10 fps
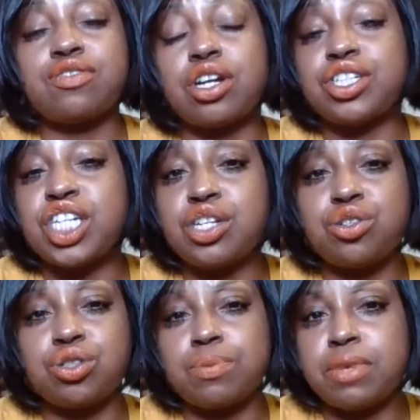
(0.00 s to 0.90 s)
our
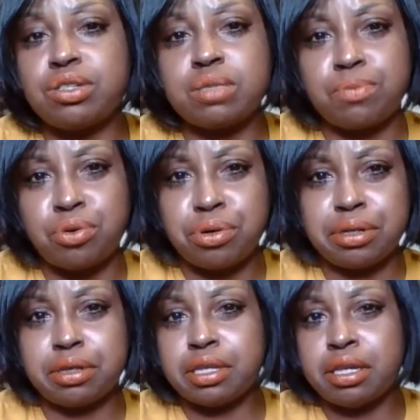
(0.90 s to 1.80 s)
children, most
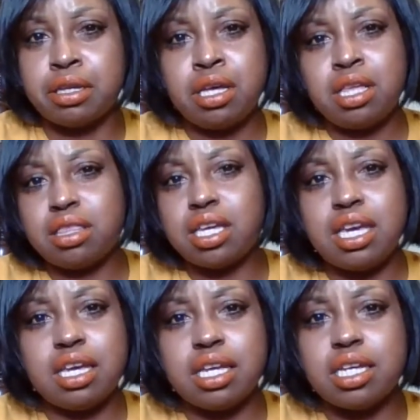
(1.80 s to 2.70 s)
importantly, the
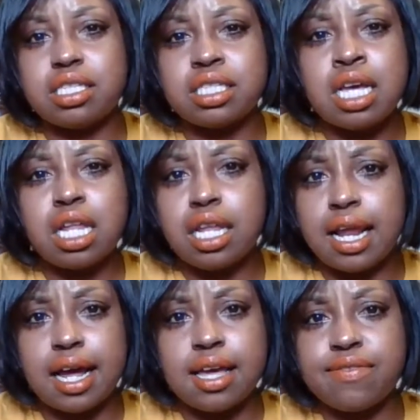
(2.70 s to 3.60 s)
kids'
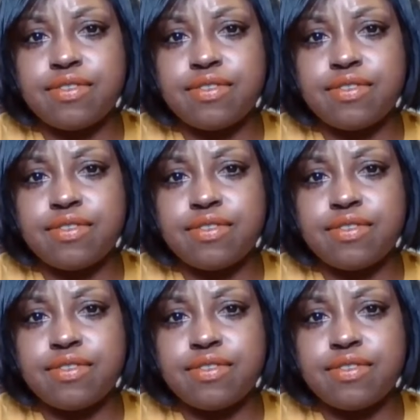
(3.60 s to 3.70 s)
life.